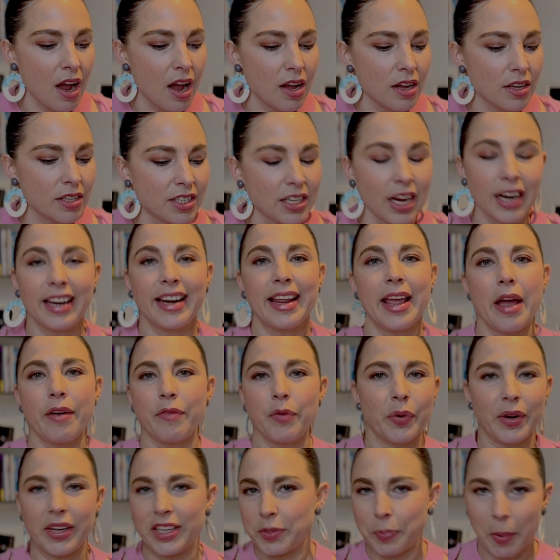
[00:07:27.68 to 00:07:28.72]
suddenly
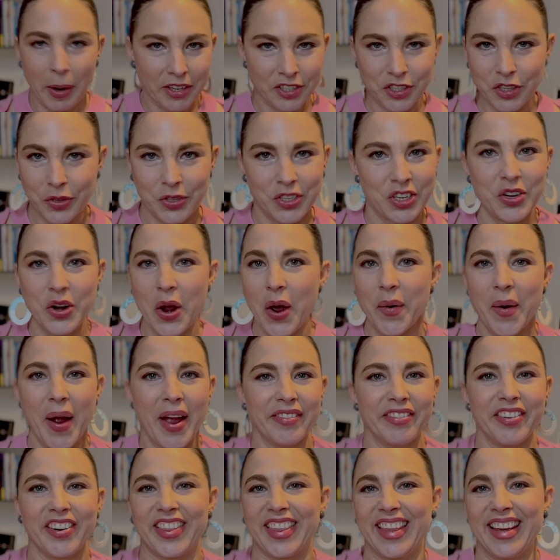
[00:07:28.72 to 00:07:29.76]
everyone expects you to know
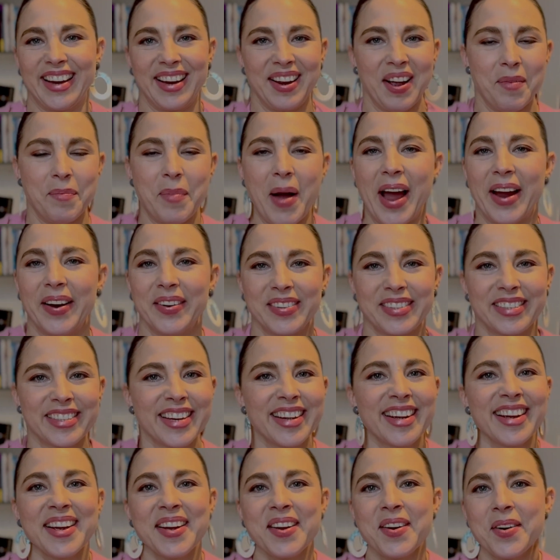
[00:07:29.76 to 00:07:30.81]
everything about
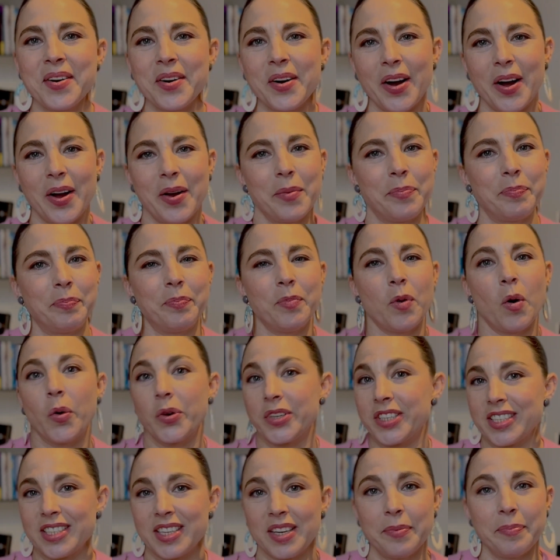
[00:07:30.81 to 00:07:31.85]

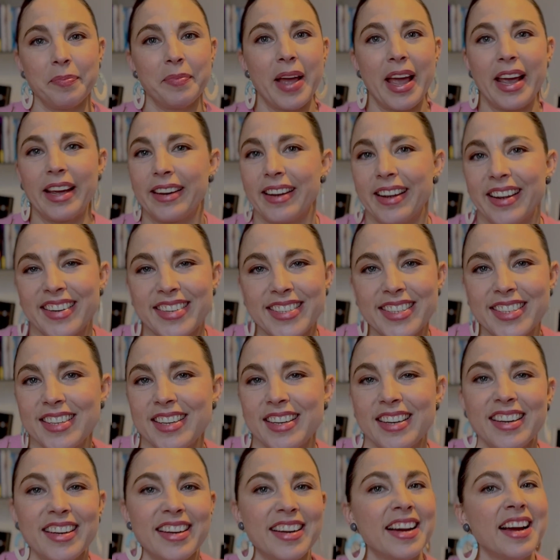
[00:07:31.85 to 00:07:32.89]
autism,
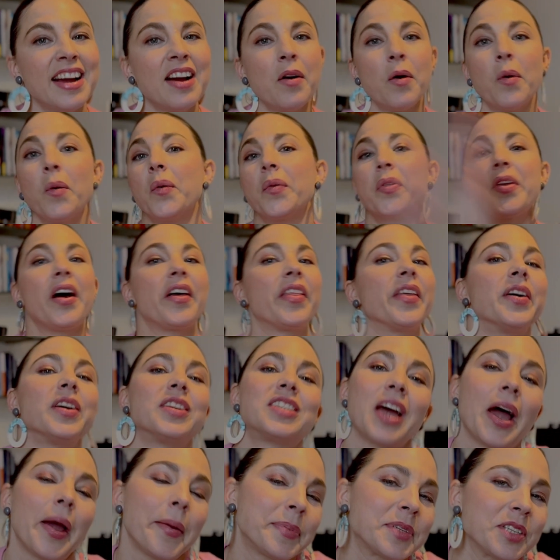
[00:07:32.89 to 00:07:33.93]
ADHD, all the other
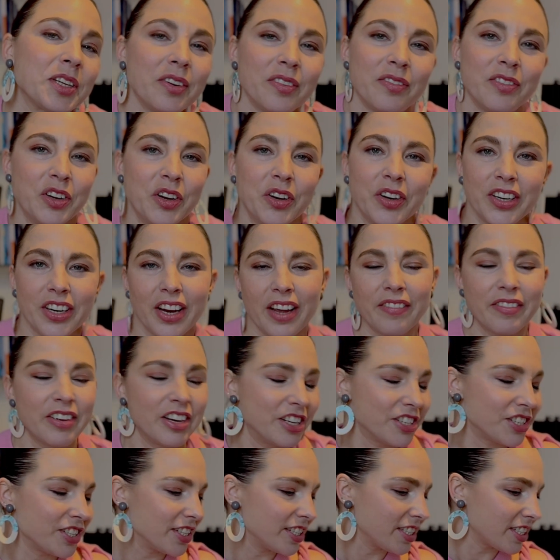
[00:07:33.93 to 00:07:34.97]
types of
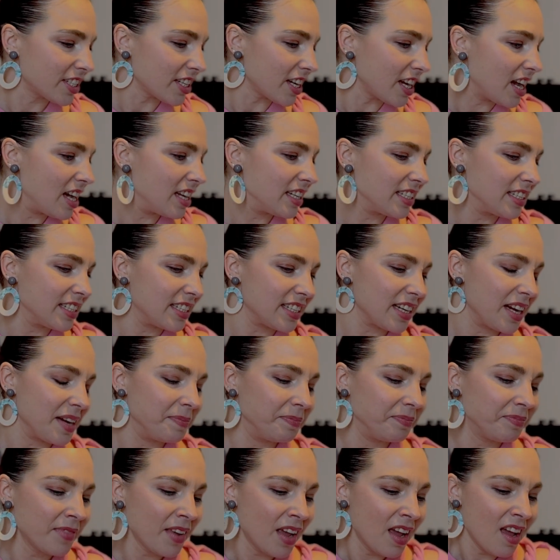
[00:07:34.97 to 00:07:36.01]
neurodivergence,
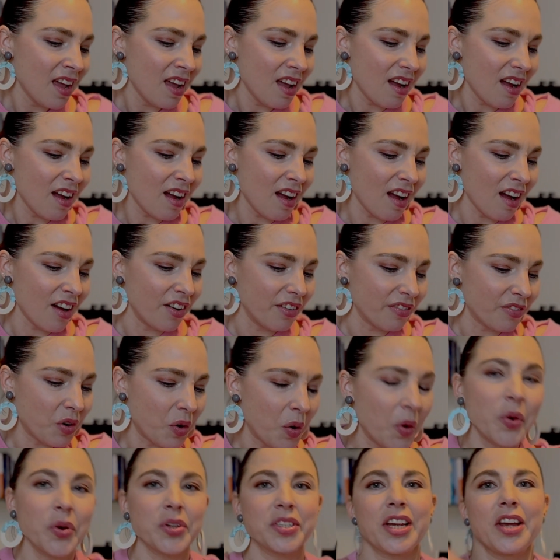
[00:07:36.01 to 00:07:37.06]
and of
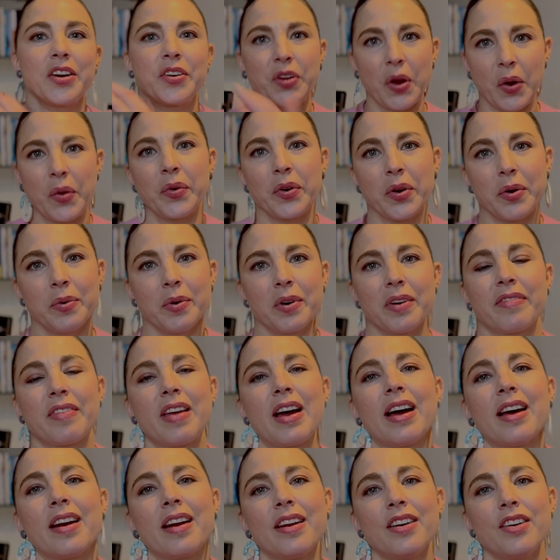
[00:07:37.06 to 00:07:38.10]
course I don't know all of
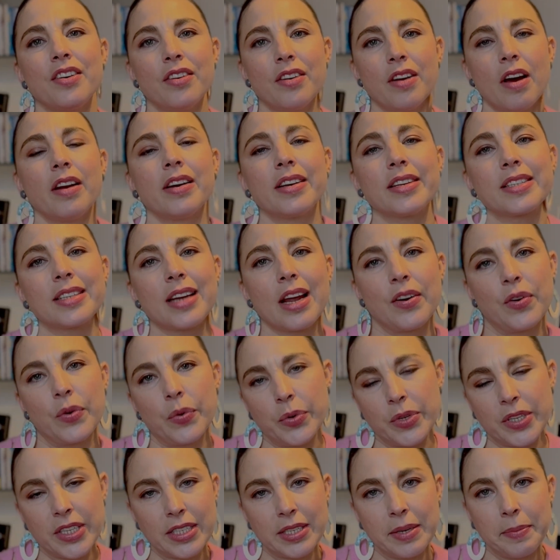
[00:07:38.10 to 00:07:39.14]
that, and I understand
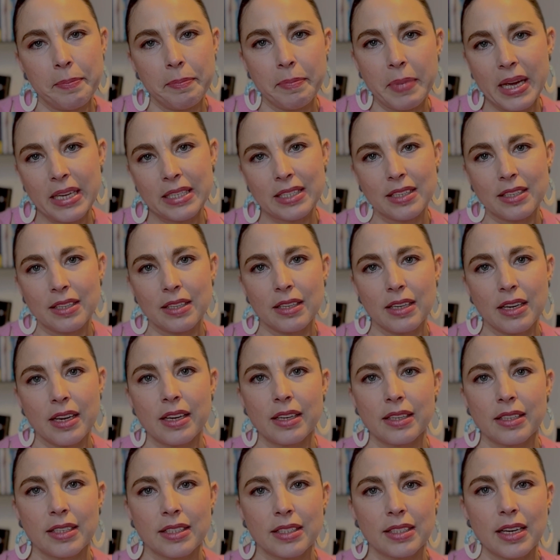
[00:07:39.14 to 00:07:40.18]
autism better than I
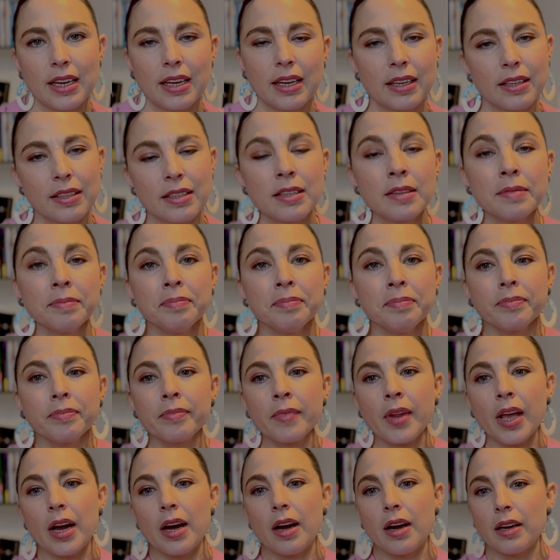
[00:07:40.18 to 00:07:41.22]
understand
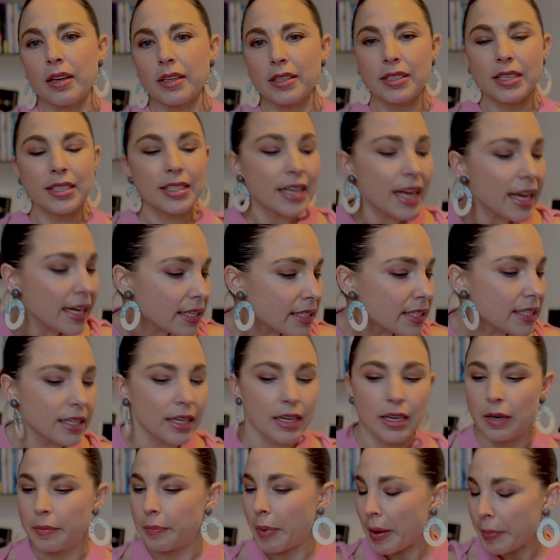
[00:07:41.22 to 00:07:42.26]

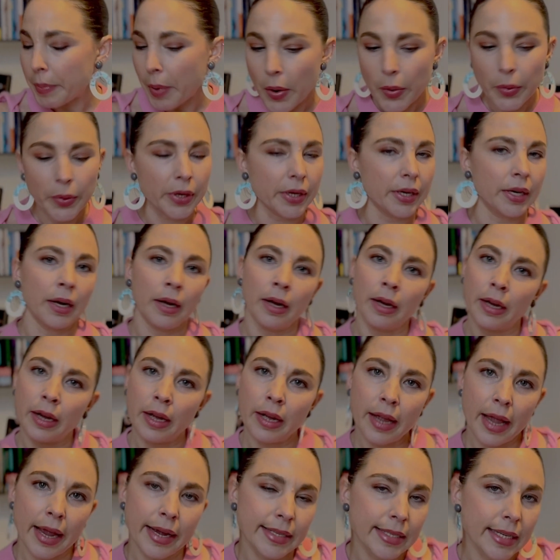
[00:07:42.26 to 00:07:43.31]
dyslexia, bipolar,
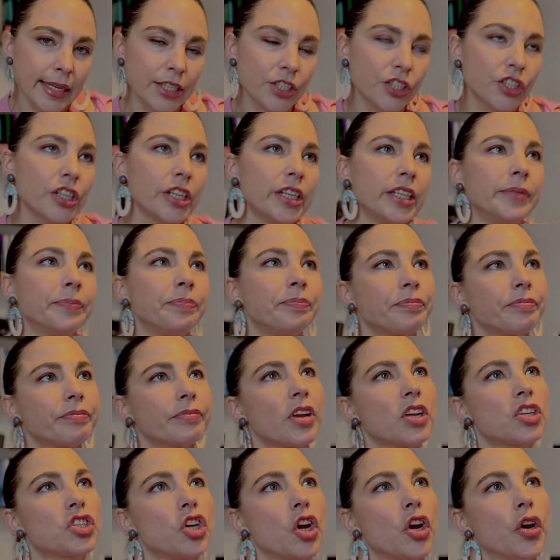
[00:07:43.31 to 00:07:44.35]
ADHD,
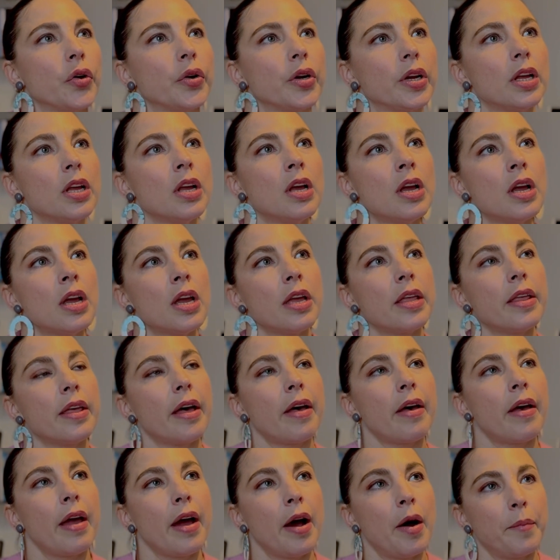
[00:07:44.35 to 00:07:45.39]
so
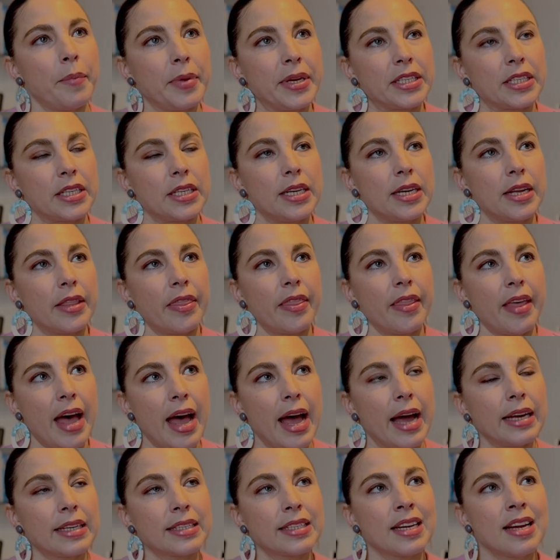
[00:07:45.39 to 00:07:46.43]
it helped me to learn
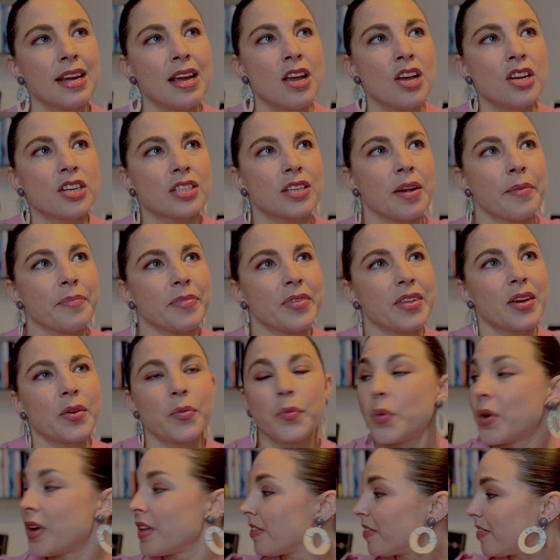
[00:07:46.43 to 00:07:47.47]
that. Something
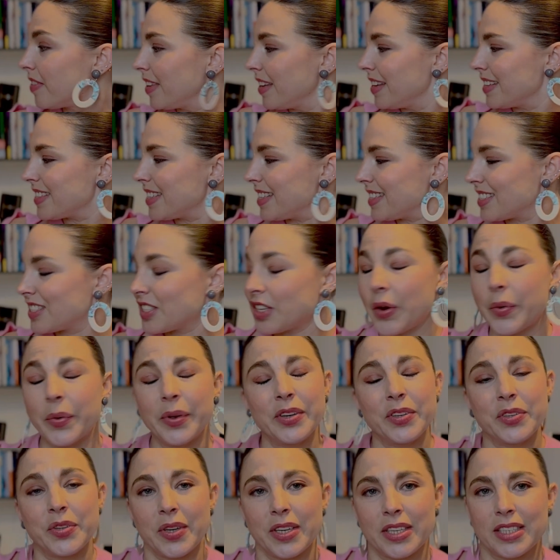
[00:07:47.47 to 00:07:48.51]
with this, it's so
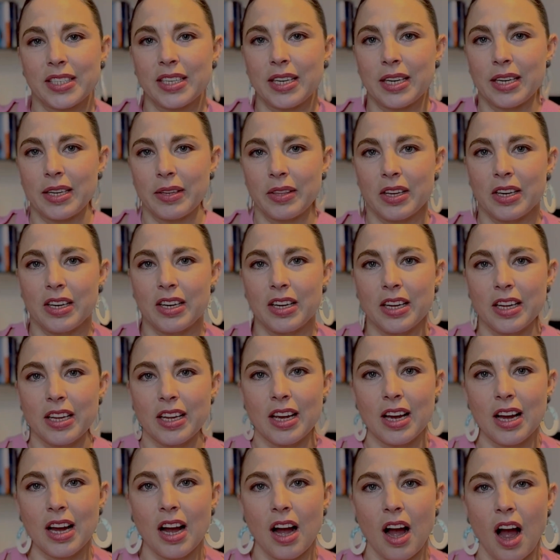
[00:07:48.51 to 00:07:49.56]
interesting that
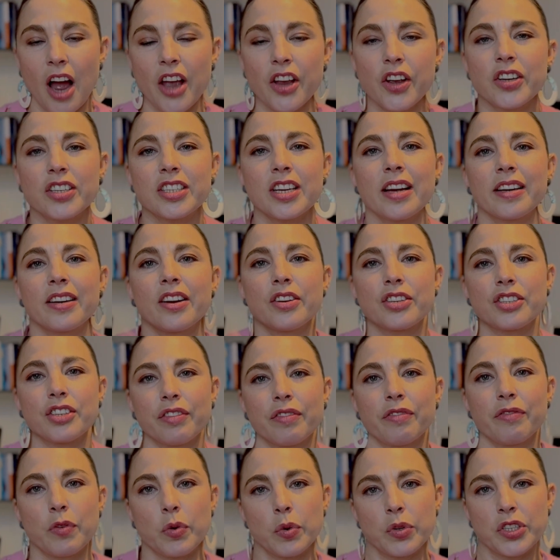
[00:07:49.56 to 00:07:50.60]
I got diagnosed
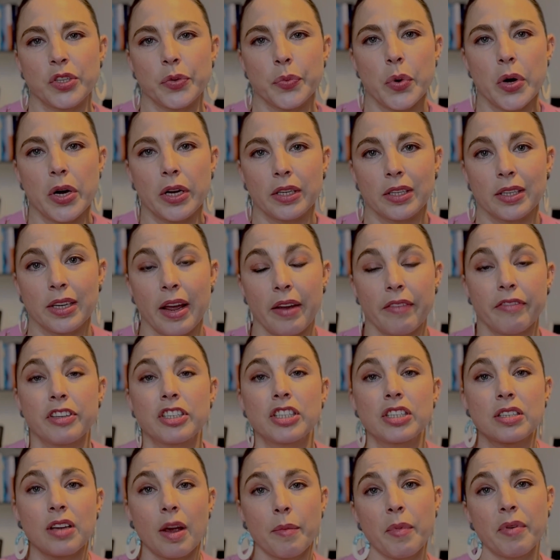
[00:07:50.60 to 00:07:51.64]
at 41. Now for
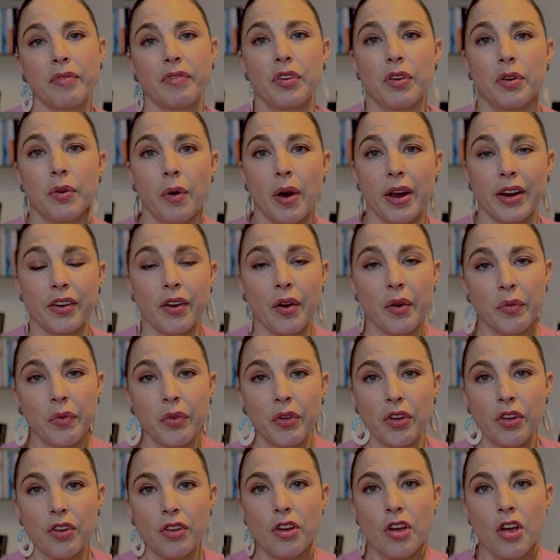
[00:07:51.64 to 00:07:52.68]
some of you, I know
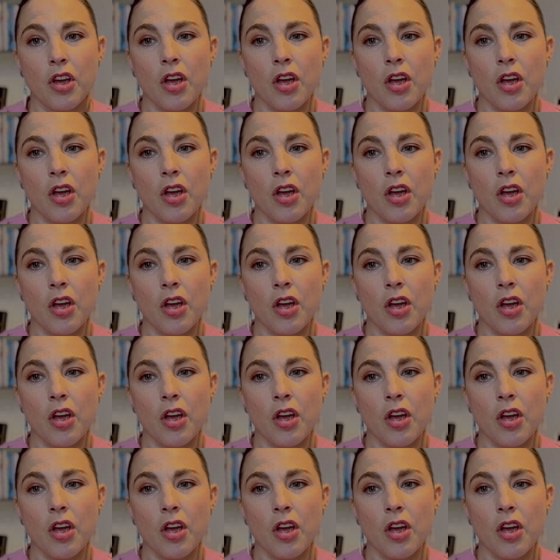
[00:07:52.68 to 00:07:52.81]
that